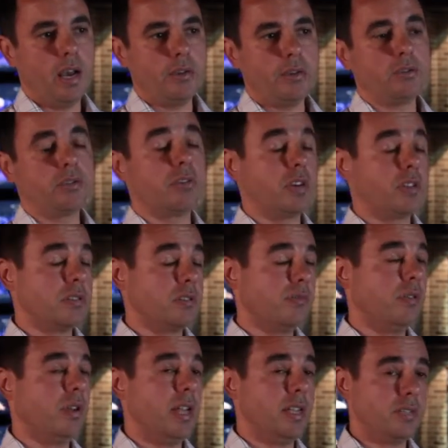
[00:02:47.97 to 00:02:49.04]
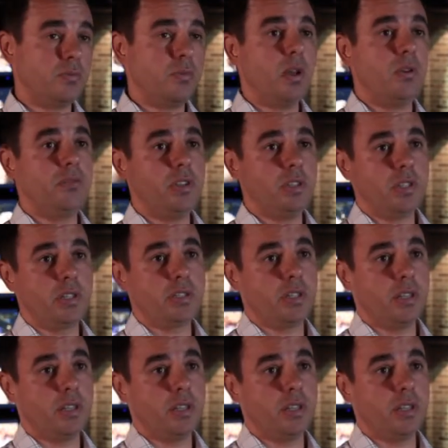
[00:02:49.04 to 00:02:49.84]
used Crestron for the last 12 years,